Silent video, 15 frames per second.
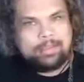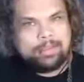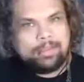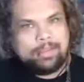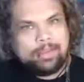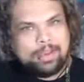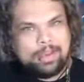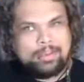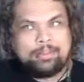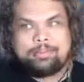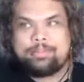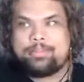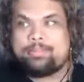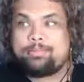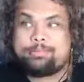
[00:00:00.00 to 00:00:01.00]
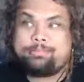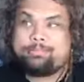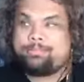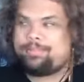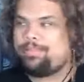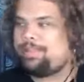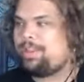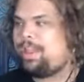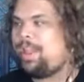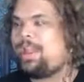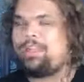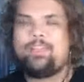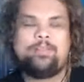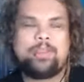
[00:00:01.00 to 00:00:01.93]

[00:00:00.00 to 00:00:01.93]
You know, I love